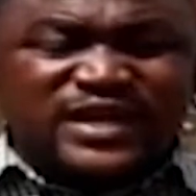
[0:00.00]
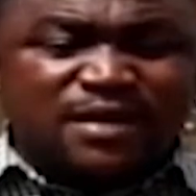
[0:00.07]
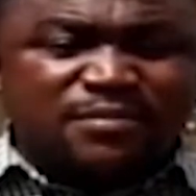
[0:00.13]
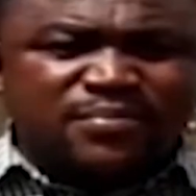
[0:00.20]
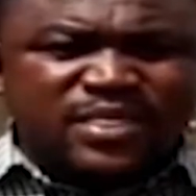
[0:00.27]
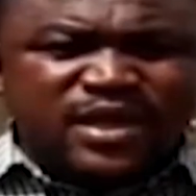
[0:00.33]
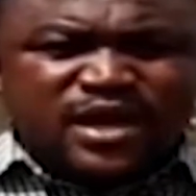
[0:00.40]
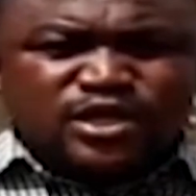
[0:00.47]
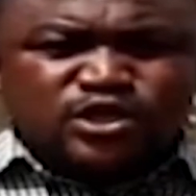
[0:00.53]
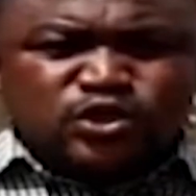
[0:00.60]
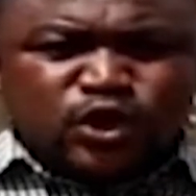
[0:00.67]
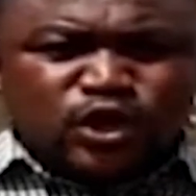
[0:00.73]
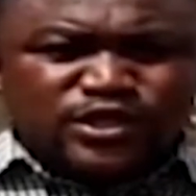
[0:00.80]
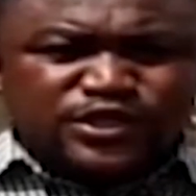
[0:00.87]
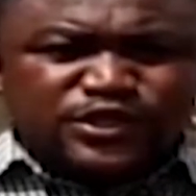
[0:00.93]
for them
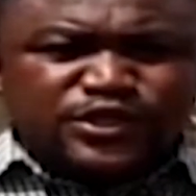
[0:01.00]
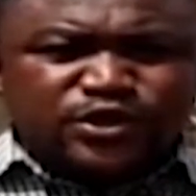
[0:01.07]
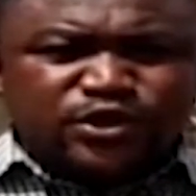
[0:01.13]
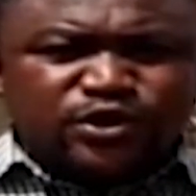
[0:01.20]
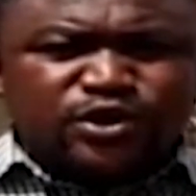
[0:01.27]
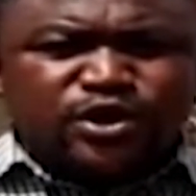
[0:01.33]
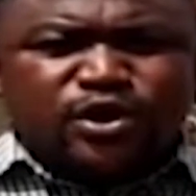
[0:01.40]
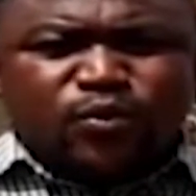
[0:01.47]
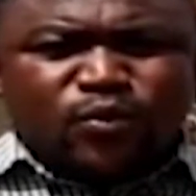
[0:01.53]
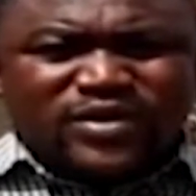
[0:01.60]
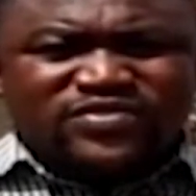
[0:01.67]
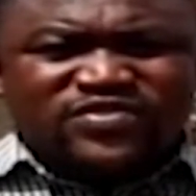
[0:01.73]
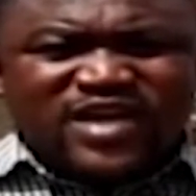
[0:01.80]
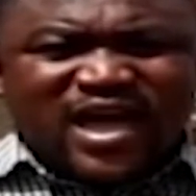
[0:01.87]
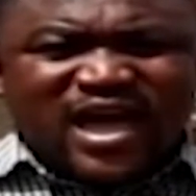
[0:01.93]
to continue
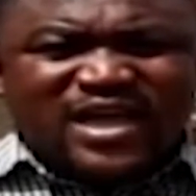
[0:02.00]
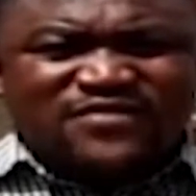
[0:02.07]
with their